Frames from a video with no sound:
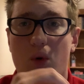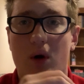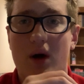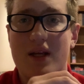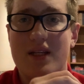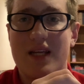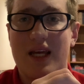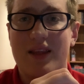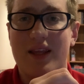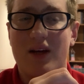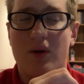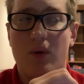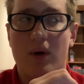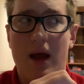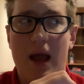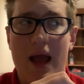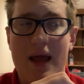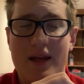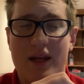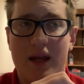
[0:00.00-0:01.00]
was, I think what
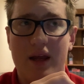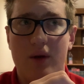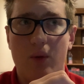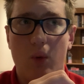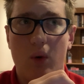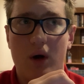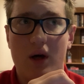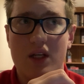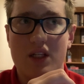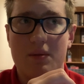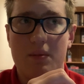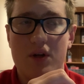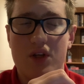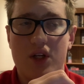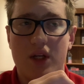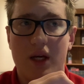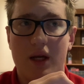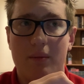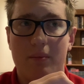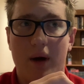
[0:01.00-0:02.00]
ended was
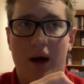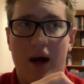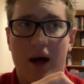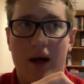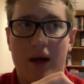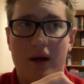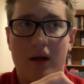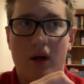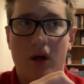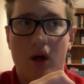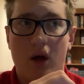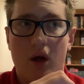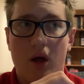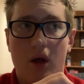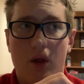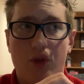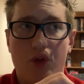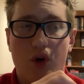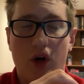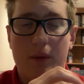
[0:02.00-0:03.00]
Michigan by
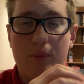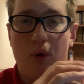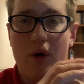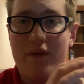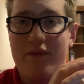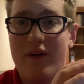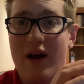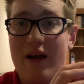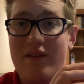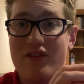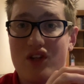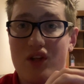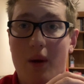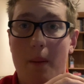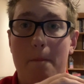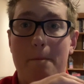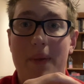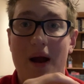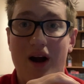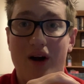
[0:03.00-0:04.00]
30.5. So they
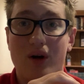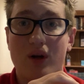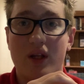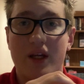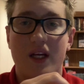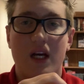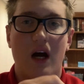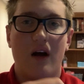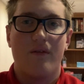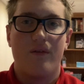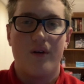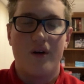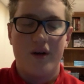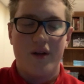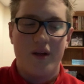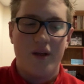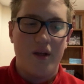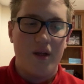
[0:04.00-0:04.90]
barely covered.